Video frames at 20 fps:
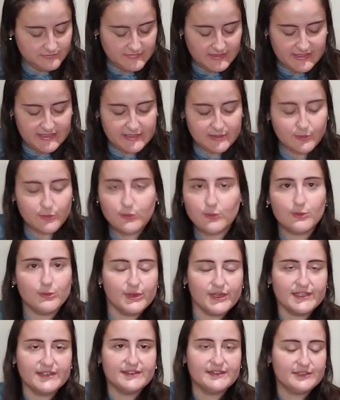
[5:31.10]
equal
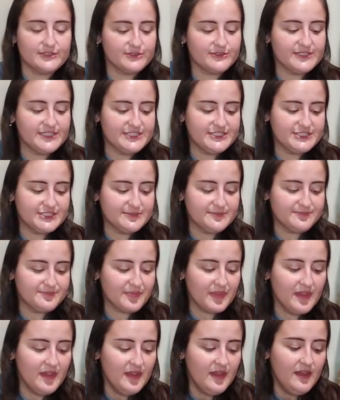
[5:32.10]
consideration.
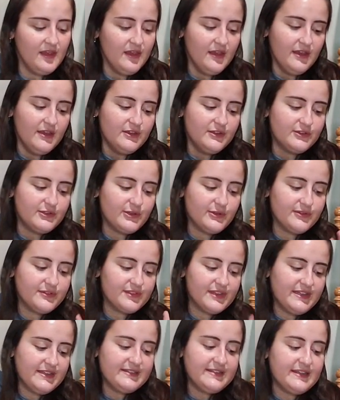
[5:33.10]
So
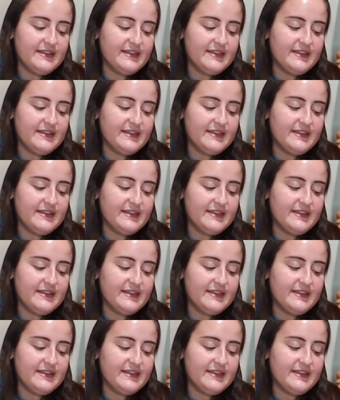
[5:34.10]
this